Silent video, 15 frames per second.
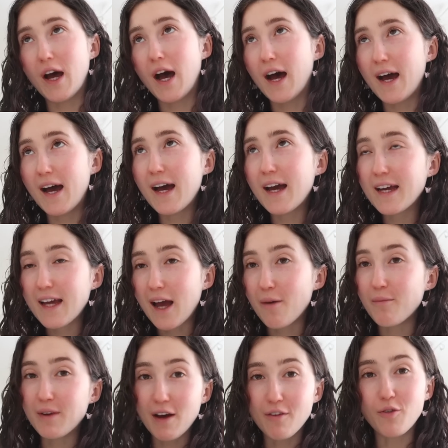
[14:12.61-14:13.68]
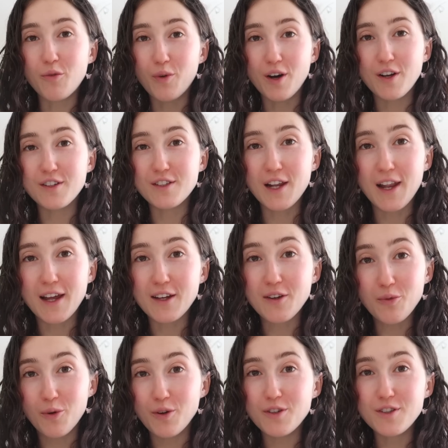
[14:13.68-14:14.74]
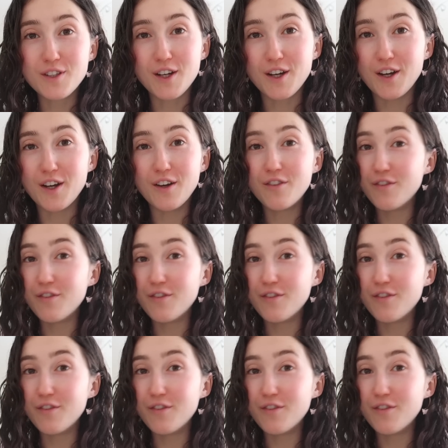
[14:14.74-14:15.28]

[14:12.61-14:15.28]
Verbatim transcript: I am never one to like want to